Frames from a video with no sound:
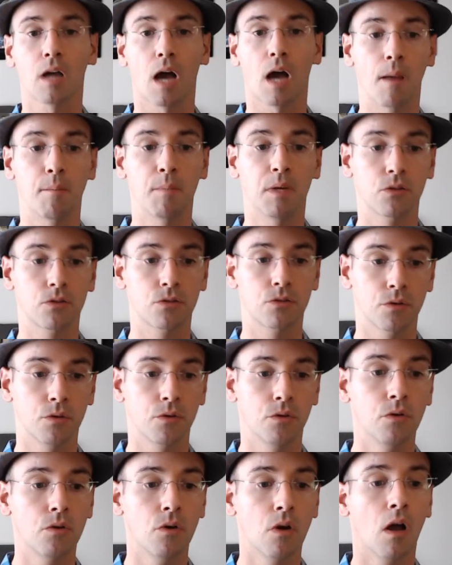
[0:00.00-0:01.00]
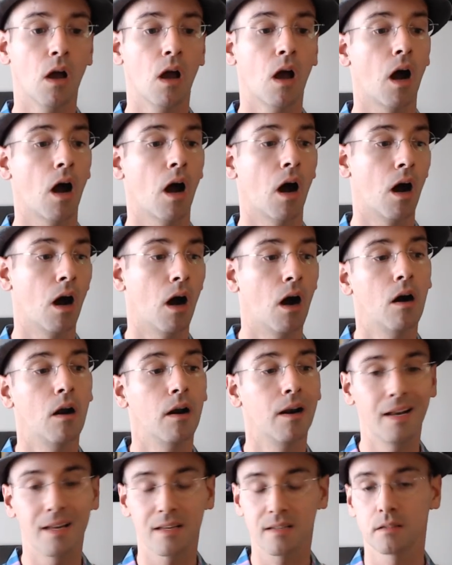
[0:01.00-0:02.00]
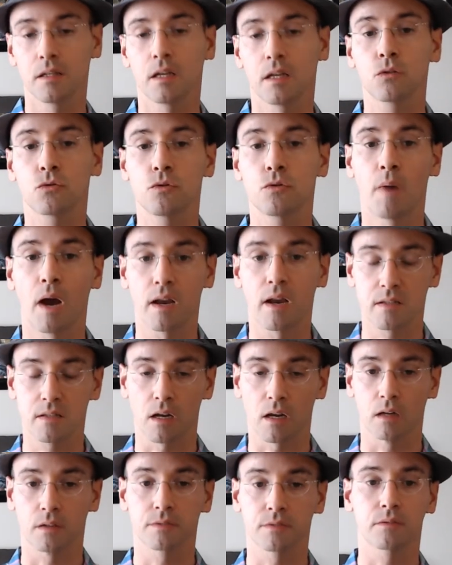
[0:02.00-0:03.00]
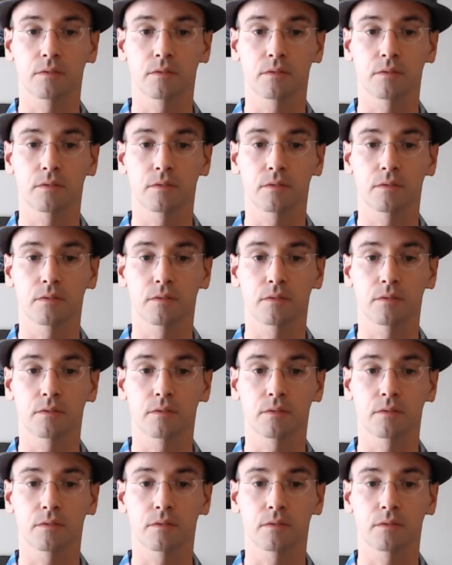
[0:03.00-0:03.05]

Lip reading: I'm into listening to myself.